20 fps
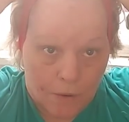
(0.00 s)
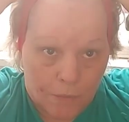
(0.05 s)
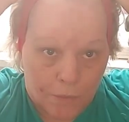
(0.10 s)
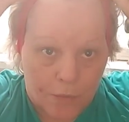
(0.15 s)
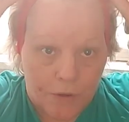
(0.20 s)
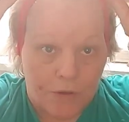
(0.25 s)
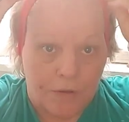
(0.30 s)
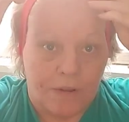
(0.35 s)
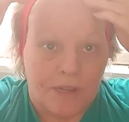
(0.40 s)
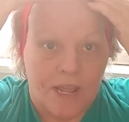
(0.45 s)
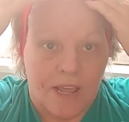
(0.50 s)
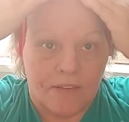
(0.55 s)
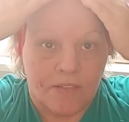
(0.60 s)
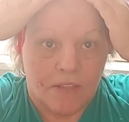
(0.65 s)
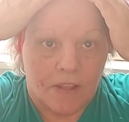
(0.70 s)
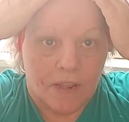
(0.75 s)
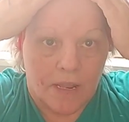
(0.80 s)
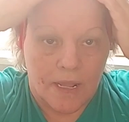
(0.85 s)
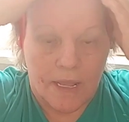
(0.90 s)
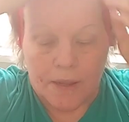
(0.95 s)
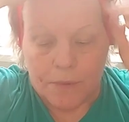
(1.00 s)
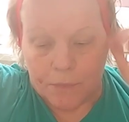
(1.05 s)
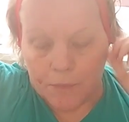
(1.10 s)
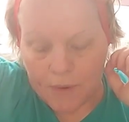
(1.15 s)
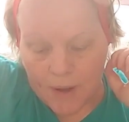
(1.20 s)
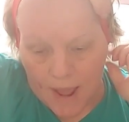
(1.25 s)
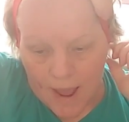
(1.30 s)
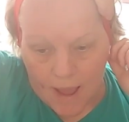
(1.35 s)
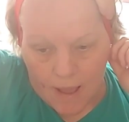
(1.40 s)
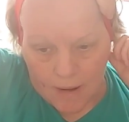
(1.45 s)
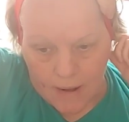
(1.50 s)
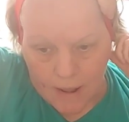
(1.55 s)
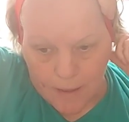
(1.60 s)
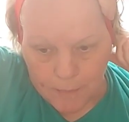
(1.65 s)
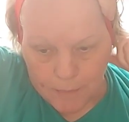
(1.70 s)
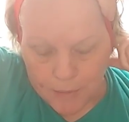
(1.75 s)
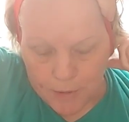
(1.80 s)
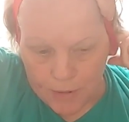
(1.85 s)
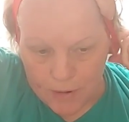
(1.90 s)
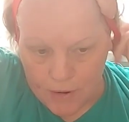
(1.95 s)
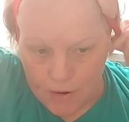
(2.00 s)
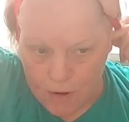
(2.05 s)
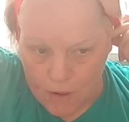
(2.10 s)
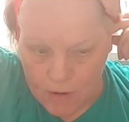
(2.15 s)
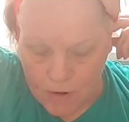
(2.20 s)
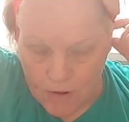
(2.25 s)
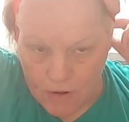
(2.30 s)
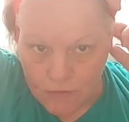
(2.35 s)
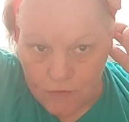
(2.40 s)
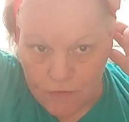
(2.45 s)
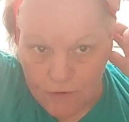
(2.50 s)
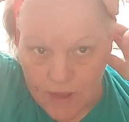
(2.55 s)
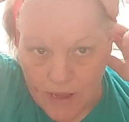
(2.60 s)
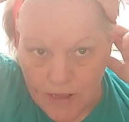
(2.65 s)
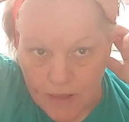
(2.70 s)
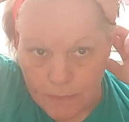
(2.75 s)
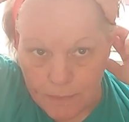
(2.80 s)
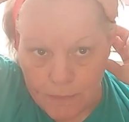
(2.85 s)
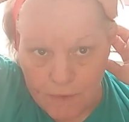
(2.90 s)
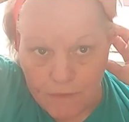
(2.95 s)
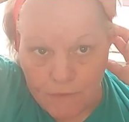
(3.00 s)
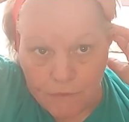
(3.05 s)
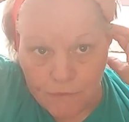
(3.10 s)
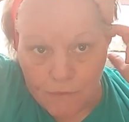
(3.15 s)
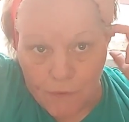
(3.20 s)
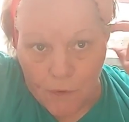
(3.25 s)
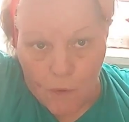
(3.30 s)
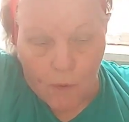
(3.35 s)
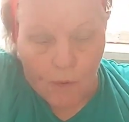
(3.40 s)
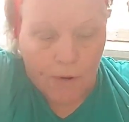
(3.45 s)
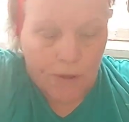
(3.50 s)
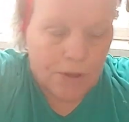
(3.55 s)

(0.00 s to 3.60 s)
where you take the liquid out and put it on your face before